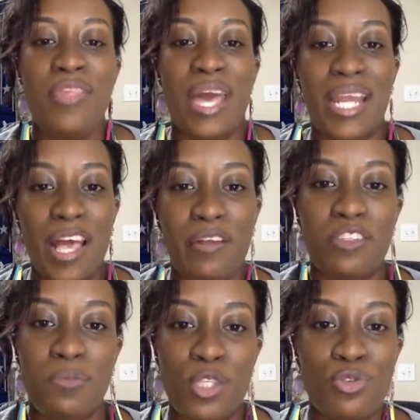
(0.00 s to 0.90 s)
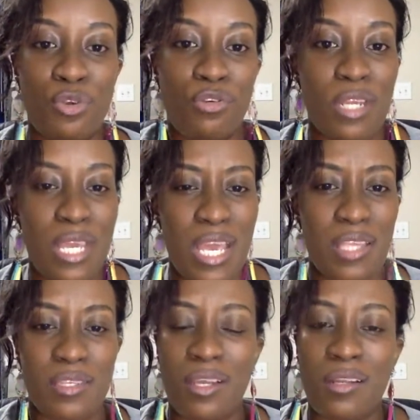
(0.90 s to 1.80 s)
that helps me to
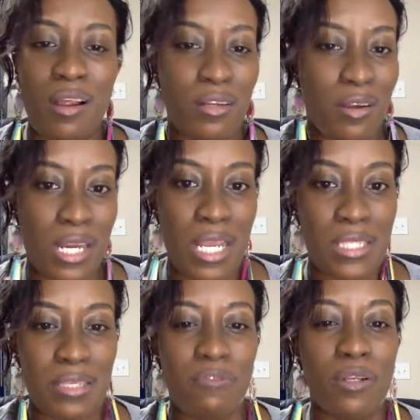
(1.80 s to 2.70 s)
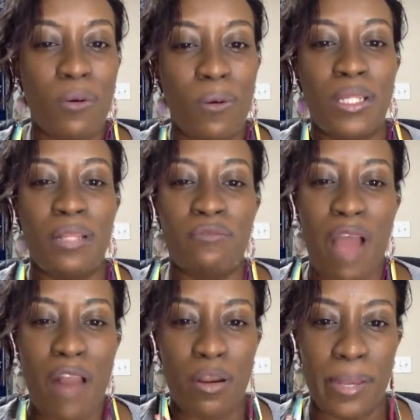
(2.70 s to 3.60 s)
create. You're not creative in all
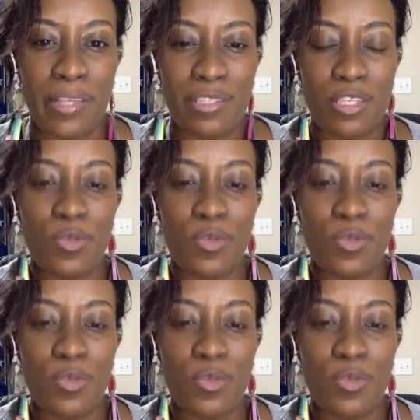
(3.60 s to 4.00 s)
environments.